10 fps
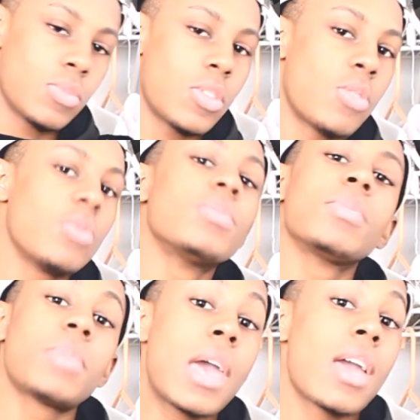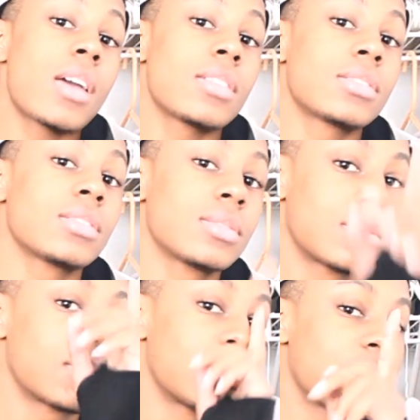no pass.
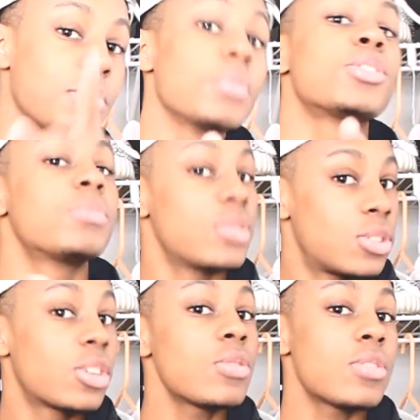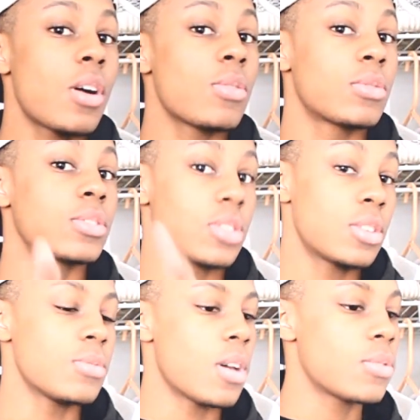Mm. But but you cute though. You
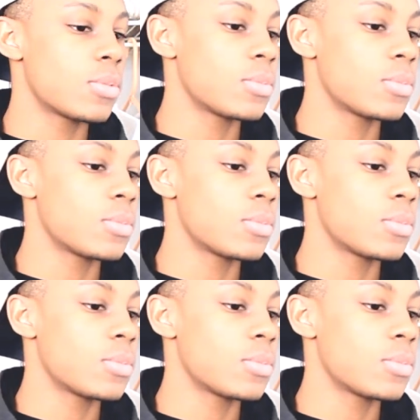cute though.